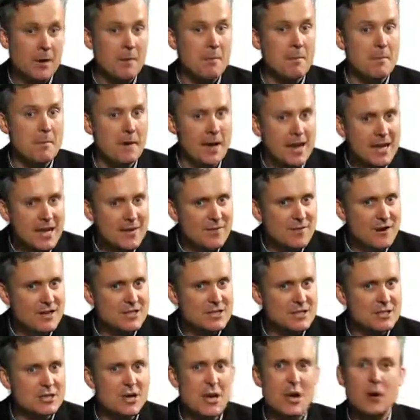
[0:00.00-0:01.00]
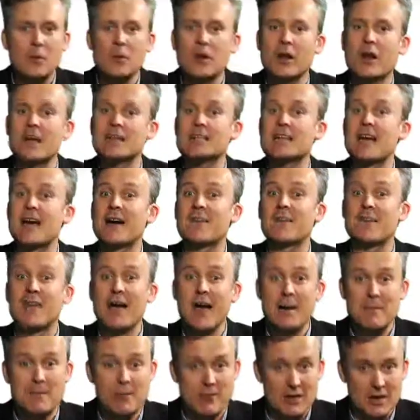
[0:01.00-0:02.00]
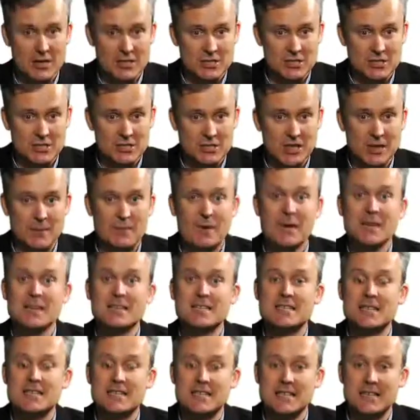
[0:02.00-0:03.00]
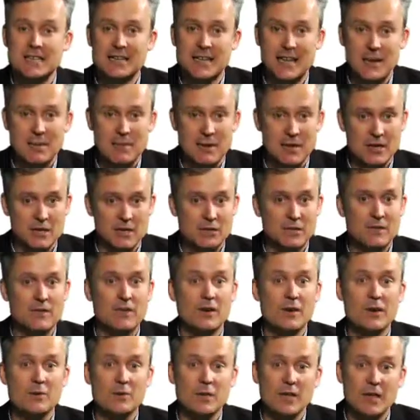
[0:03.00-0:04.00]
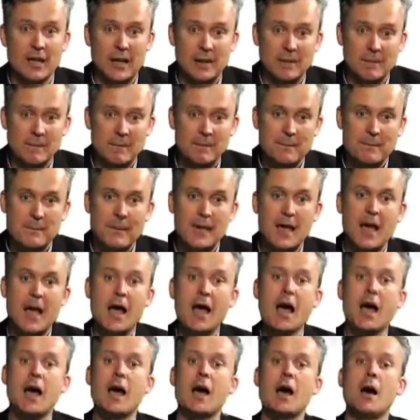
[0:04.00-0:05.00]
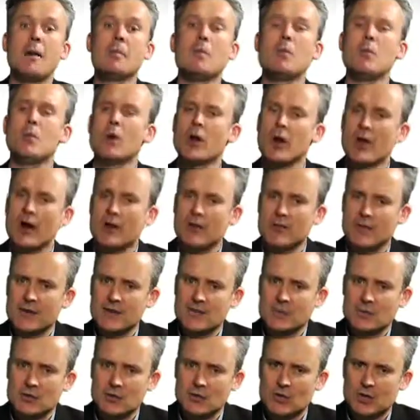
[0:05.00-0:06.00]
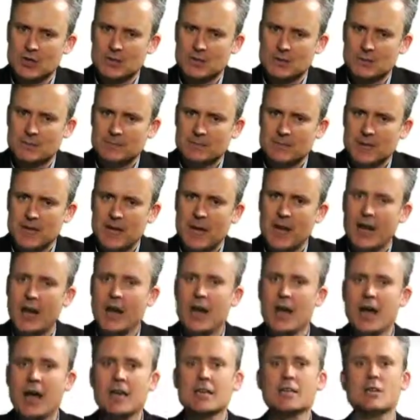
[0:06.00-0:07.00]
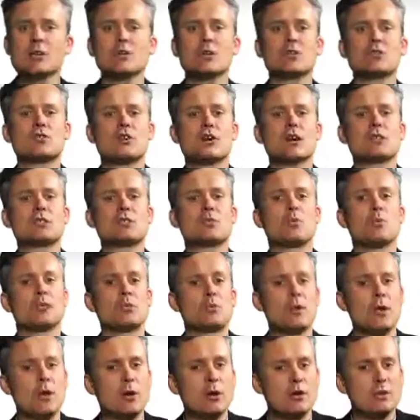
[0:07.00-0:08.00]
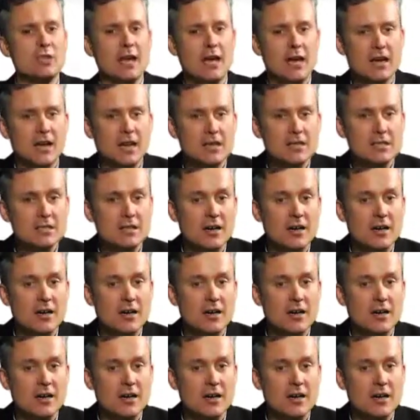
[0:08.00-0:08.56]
Many investors would like to have that priceless gem sitting in their pension fund, wouldn't they? But what are investment trusts? Like unit trusts, which we looked at last